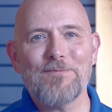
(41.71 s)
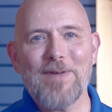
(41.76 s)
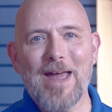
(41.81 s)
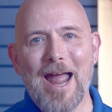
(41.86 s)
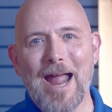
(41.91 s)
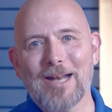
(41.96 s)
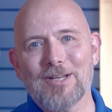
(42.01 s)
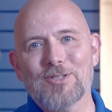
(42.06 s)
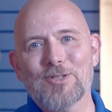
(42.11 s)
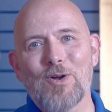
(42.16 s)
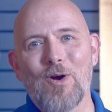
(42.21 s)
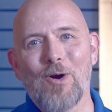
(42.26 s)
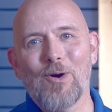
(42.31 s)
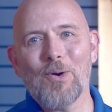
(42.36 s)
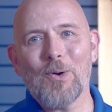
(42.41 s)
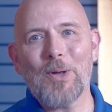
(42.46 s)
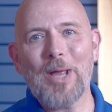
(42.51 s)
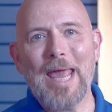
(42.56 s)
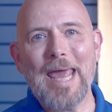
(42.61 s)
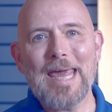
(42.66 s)
fact,
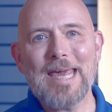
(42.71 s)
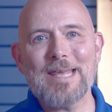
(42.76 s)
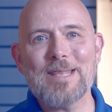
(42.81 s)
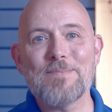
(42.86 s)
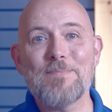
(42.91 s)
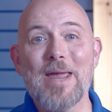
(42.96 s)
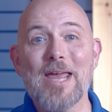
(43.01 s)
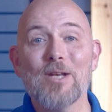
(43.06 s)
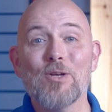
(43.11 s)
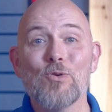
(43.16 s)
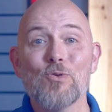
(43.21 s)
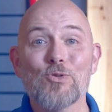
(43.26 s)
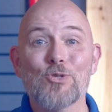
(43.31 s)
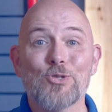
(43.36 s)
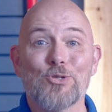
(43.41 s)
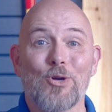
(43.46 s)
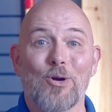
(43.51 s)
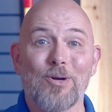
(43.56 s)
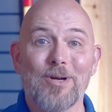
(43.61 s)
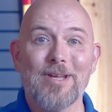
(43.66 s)
Carl K, the man who
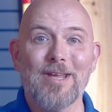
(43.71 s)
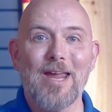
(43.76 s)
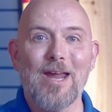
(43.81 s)
started